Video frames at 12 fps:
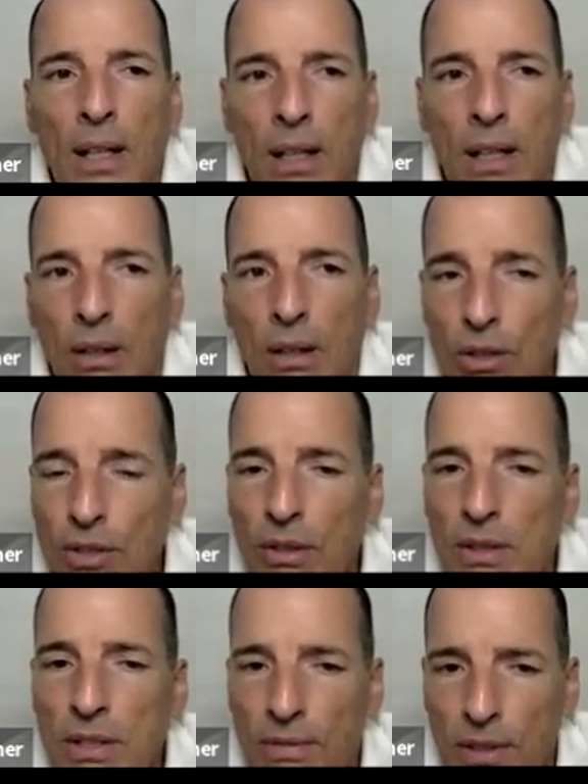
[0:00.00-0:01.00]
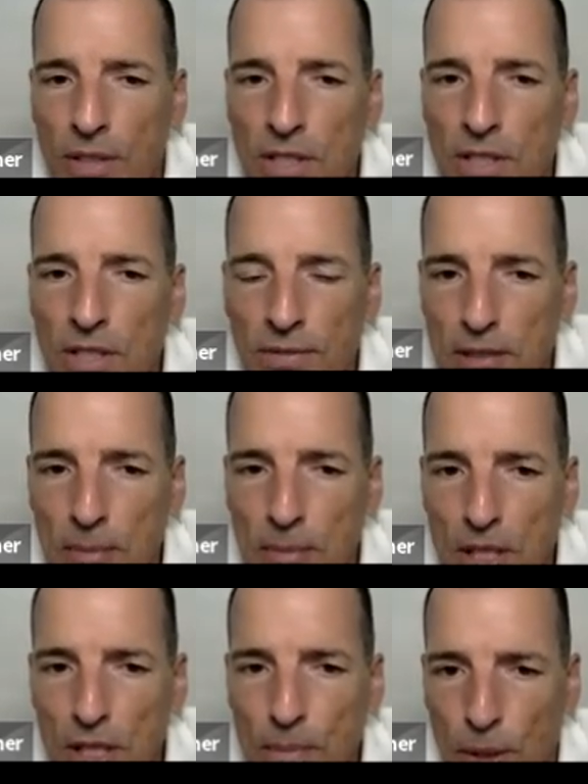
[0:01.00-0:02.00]
Also diversify as
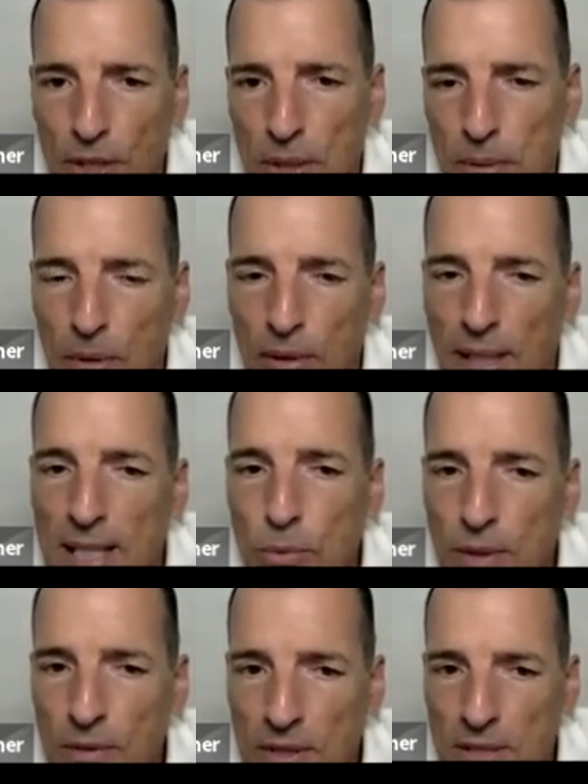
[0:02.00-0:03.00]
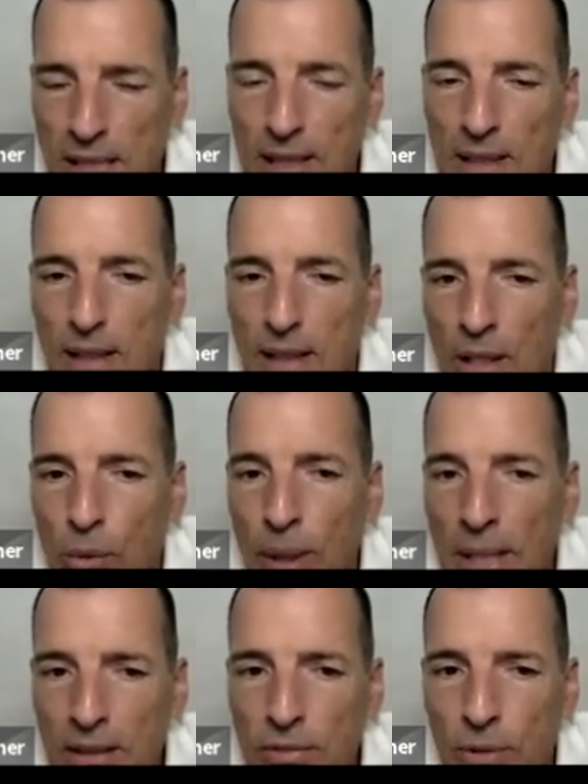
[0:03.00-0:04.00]
much as possible. As we've seen,
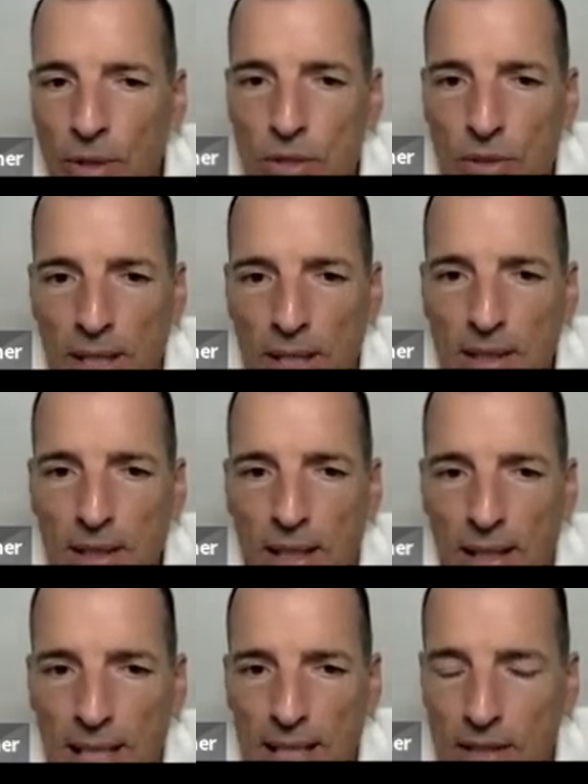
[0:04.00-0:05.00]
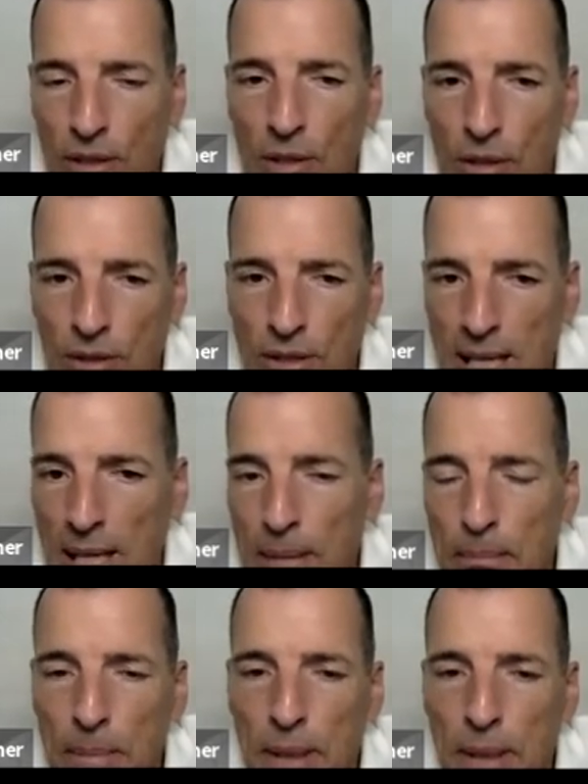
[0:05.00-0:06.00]
waiting for a trend can last a long
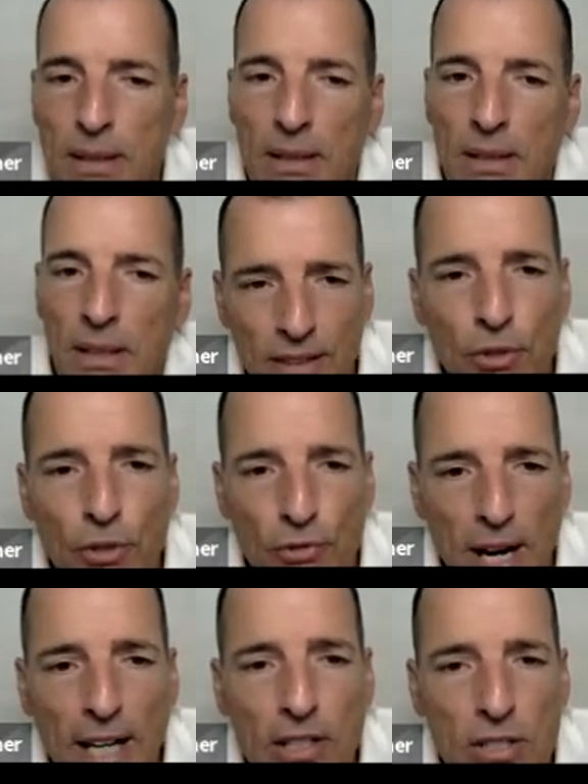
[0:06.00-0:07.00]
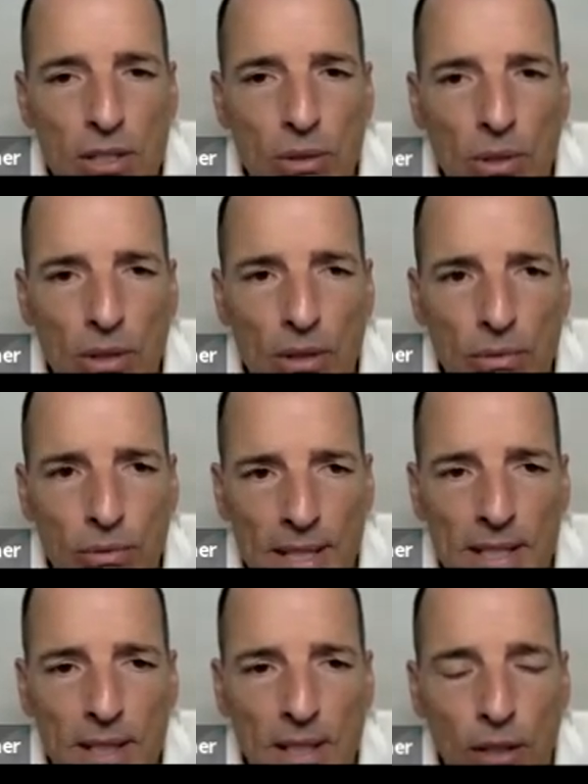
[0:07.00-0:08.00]
time, but if you fraction your
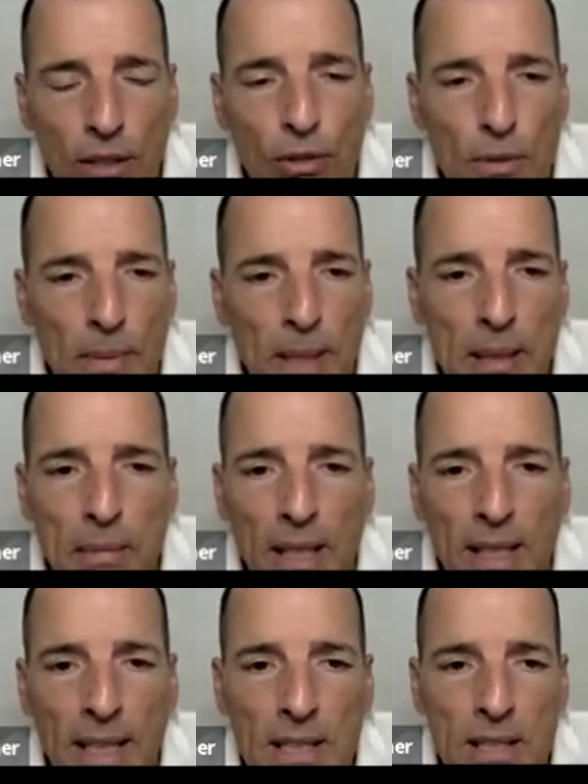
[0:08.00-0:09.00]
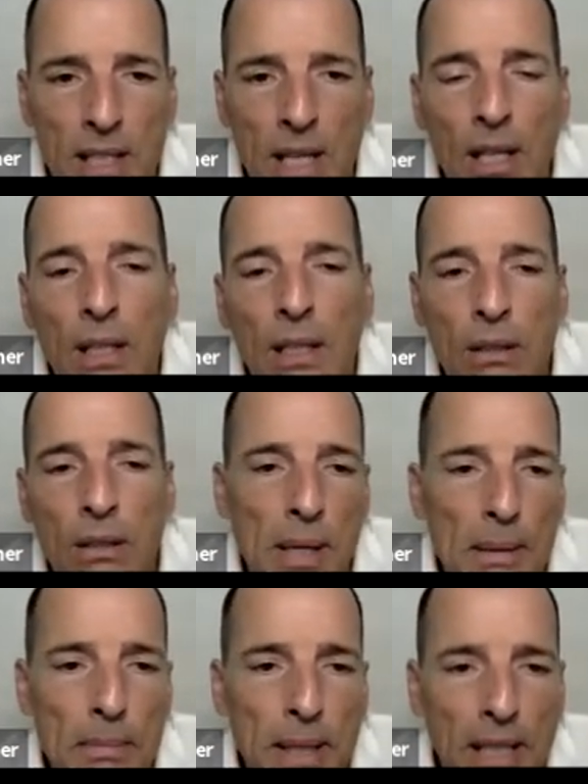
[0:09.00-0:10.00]
risk across many markets, you
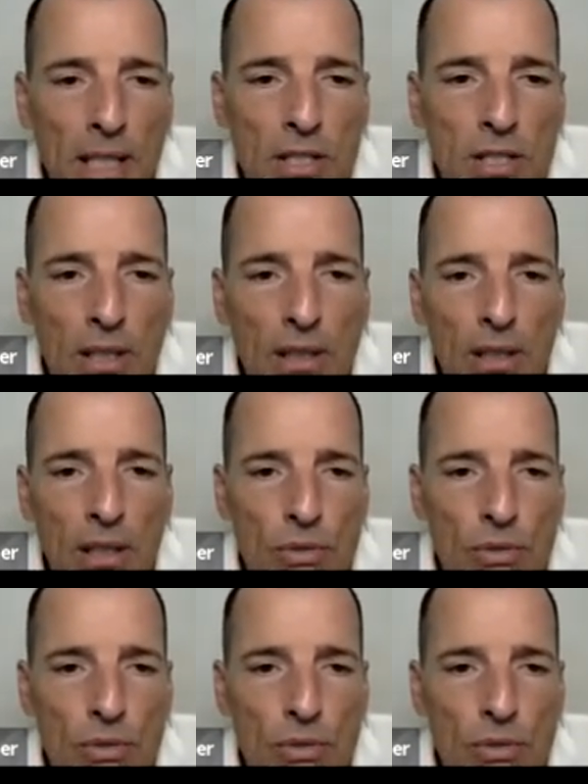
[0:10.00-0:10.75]
might be catching a